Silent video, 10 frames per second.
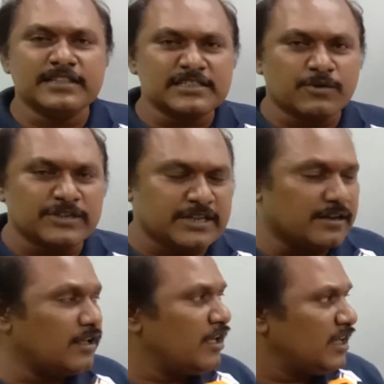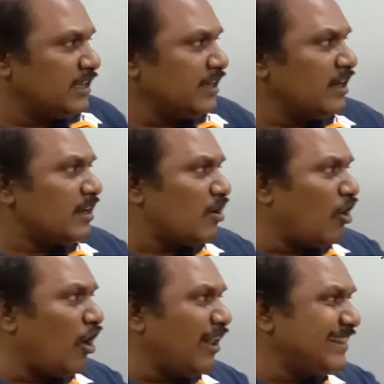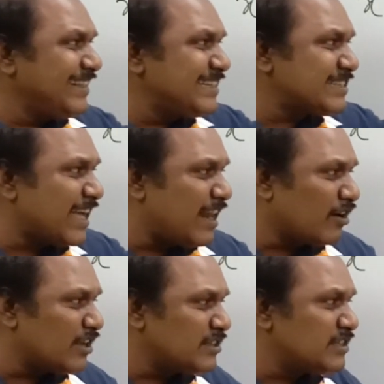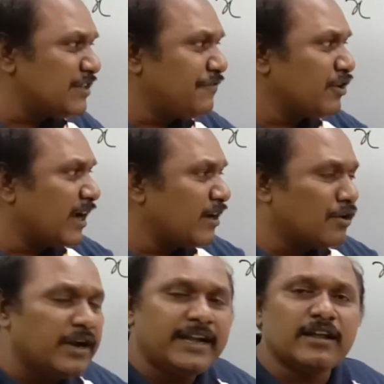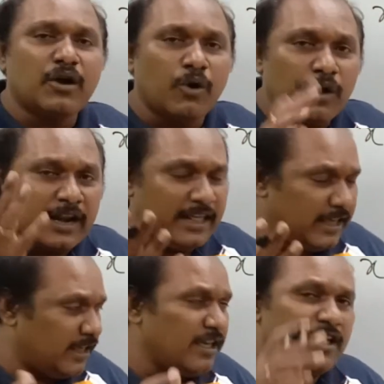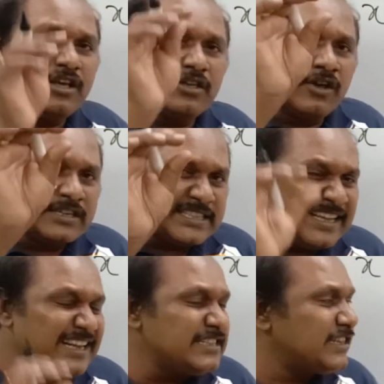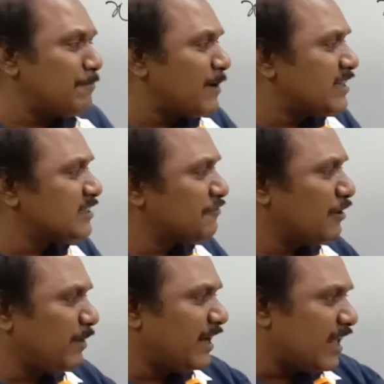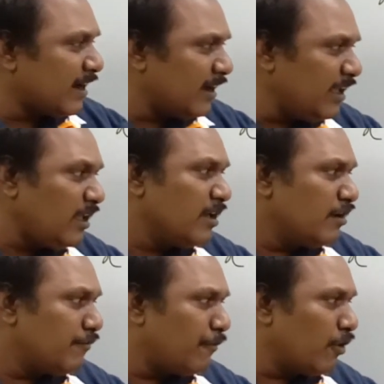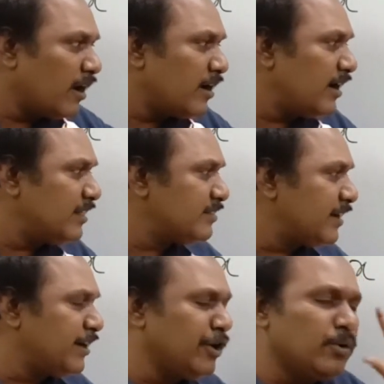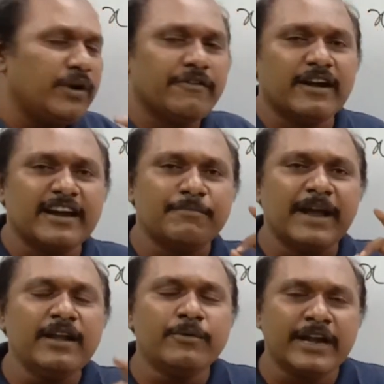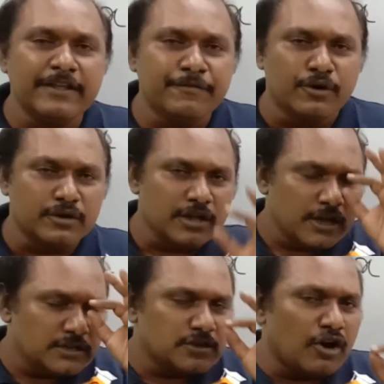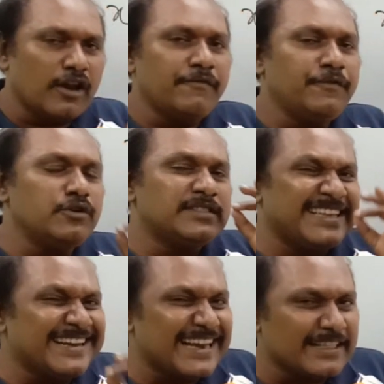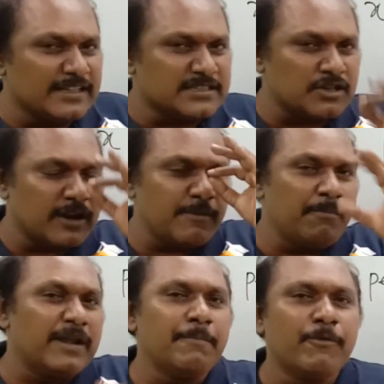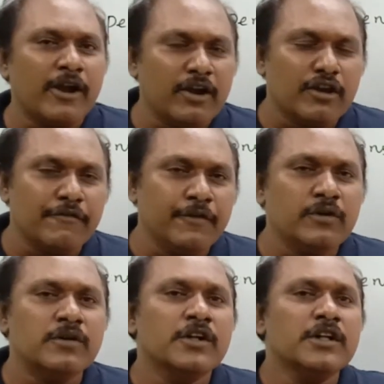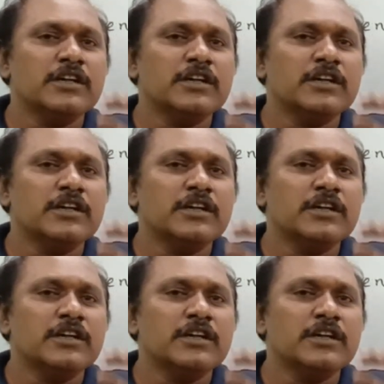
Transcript: this question. Here all these calculations if you can do it orally, your single step answer will be directly 432 divided by 24. So all of you think like this. So remember a point all of you,